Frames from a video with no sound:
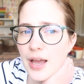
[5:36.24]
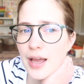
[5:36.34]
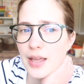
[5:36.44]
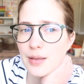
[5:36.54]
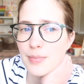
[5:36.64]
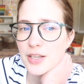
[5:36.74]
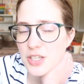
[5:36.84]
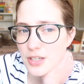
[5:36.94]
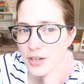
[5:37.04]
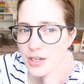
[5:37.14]
I
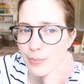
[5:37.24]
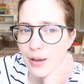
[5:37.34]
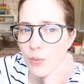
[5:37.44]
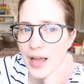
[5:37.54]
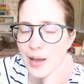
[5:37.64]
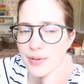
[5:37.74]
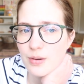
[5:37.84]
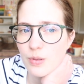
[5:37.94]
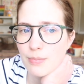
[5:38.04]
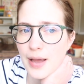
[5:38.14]
mentioned to her about what
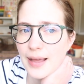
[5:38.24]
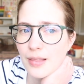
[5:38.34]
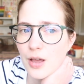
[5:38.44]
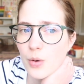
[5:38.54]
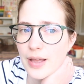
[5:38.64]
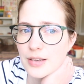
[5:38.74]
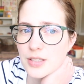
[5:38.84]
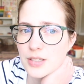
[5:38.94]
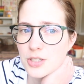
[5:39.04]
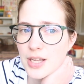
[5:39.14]
happened with Milo
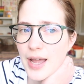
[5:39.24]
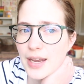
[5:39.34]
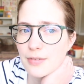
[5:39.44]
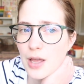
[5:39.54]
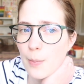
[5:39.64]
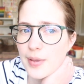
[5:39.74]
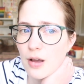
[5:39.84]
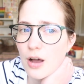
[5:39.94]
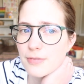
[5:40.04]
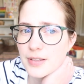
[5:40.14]
and she kind of cut me
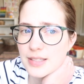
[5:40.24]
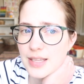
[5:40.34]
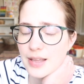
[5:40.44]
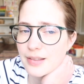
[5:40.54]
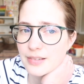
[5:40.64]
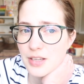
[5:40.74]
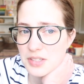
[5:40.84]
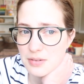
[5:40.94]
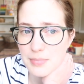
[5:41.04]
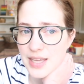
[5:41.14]
off and said that
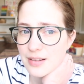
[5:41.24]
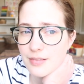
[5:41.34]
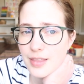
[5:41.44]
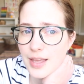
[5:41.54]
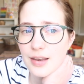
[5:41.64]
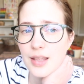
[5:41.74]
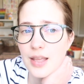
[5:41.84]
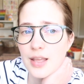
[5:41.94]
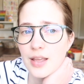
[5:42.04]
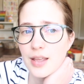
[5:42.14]
doesn't mean that
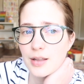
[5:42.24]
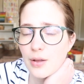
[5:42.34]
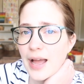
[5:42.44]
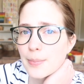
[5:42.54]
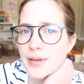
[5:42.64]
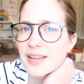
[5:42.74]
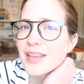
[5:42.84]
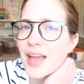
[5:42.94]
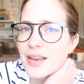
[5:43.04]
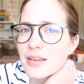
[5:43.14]
it'll happen
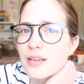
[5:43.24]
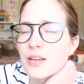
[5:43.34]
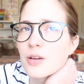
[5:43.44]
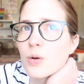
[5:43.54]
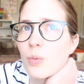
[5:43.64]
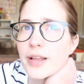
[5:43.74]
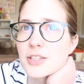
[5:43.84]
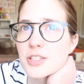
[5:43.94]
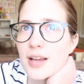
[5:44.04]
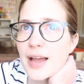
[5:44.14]
again,
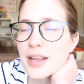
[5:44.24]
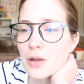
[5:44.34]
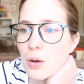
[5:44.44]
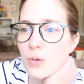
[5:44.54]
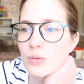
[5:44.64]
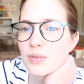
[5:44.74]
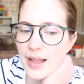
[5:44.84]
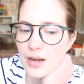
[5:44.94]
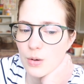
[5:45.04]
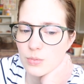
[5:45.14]
which I know
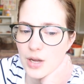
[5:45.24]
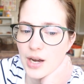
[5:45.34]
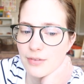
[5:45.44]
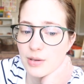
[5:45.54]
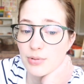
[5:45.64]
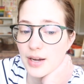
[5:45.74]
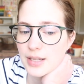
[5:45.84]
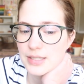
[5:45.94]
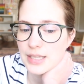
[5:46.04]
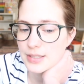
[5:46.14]
not every
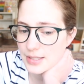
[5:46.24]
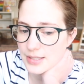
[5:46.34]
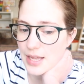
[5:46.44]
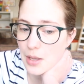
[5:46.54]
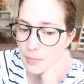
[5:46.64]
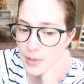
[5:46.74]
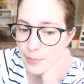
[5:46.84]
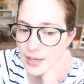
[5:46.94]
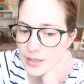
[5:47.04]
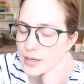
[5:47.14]
pregnancy is the same.
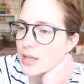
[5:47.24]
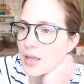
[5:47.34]
I mean,